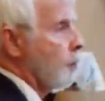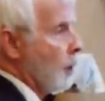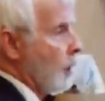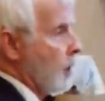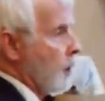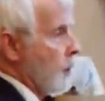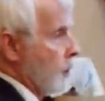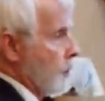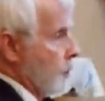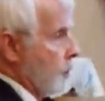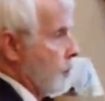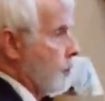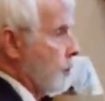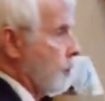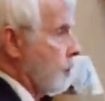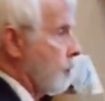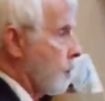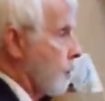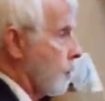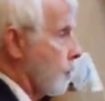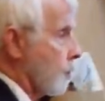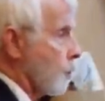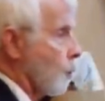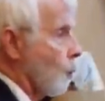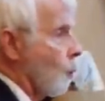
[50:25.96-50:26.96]
brothers and
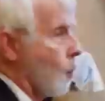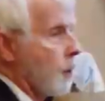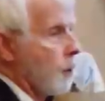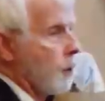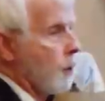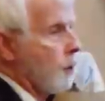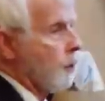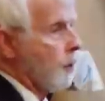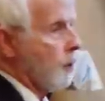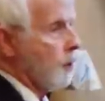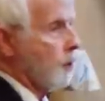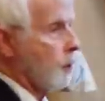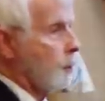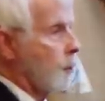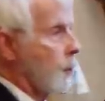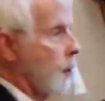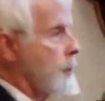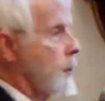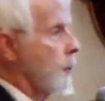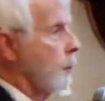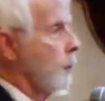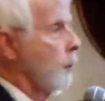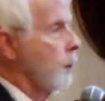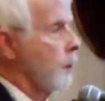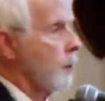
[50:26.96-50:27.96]
sisters, one of the things that we
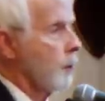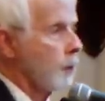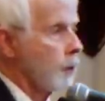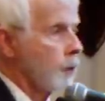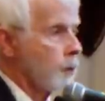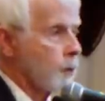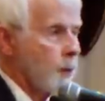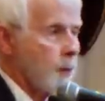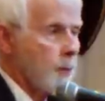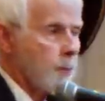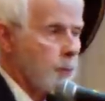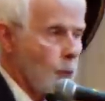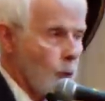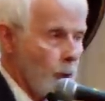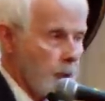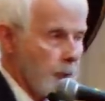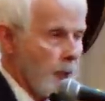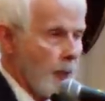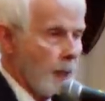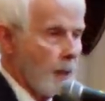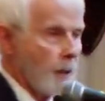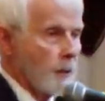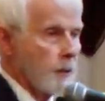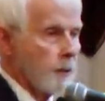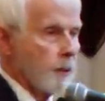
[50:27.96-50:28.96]
do here is we point
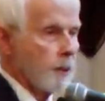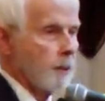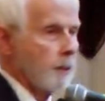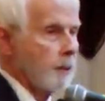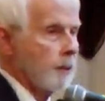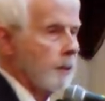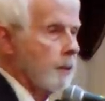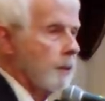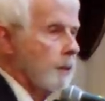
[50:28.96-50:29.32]
out